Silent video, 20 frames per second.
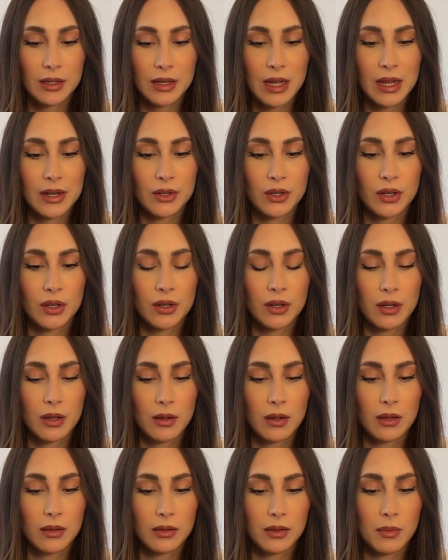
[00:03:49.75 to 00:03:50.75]
neither
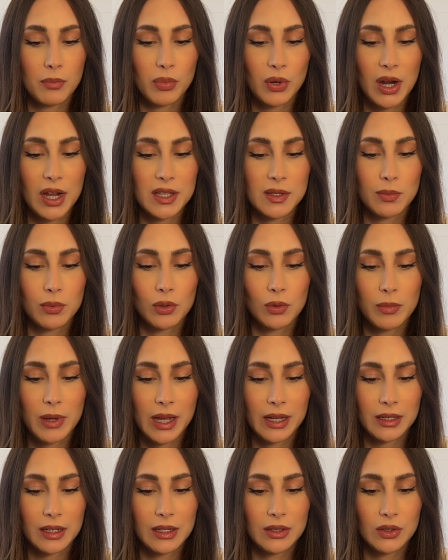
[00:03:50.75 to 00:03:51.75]
the price pulled
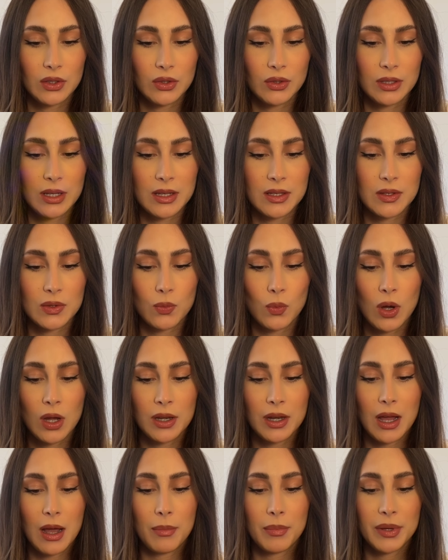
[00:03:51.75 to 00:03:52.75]
back into this
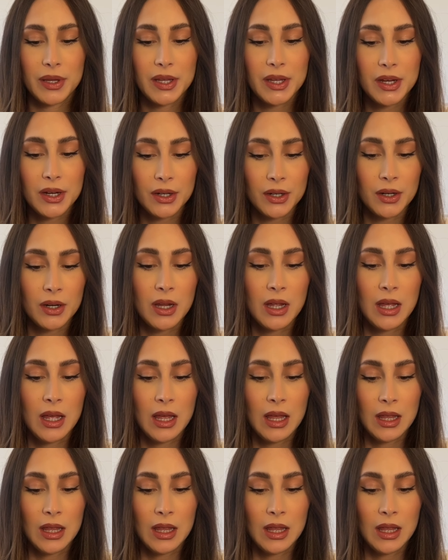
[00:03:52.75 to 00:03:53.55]
one up here,